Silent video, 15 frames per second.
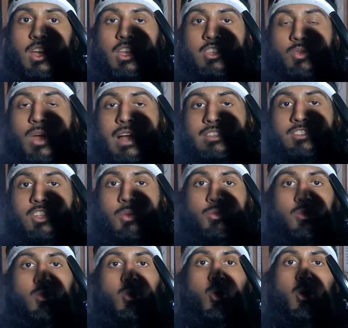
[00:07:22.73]
you have
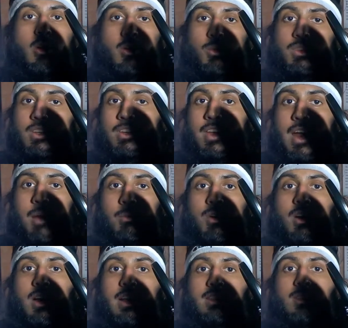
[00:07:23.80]
someone recording with a
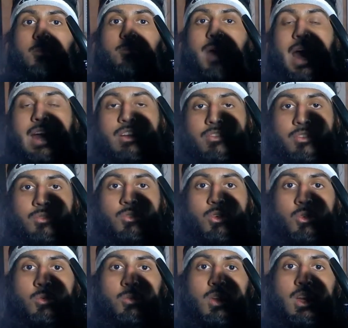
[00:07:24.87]
camera at the back of the
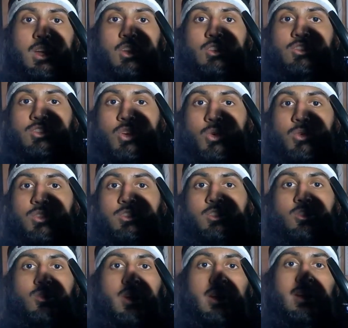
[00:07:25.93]
room, so the
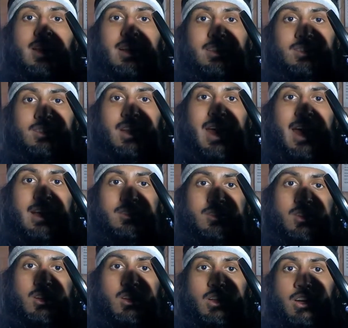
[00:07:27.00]
screen isn't as
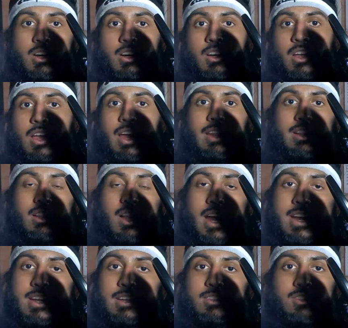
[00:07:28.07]
clear and the
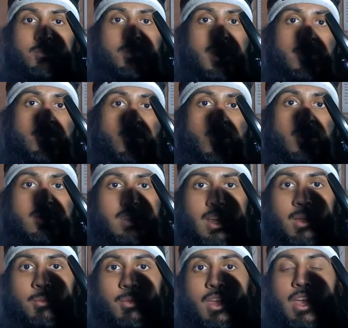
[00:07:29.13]
lighting is a bit more
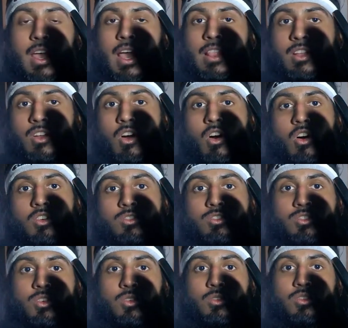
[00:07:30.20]
dim, and then
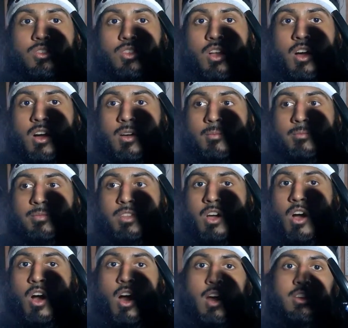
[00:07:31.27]
also the
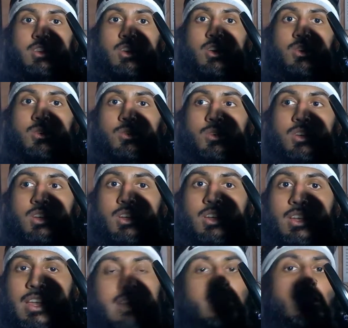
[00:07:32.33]
audio
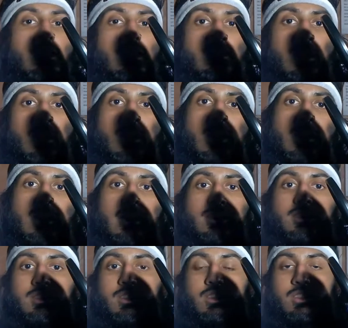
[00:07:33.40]
isn't as clear
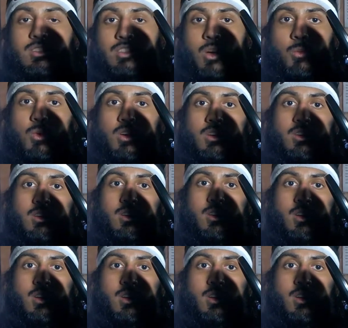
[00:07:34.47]
as someone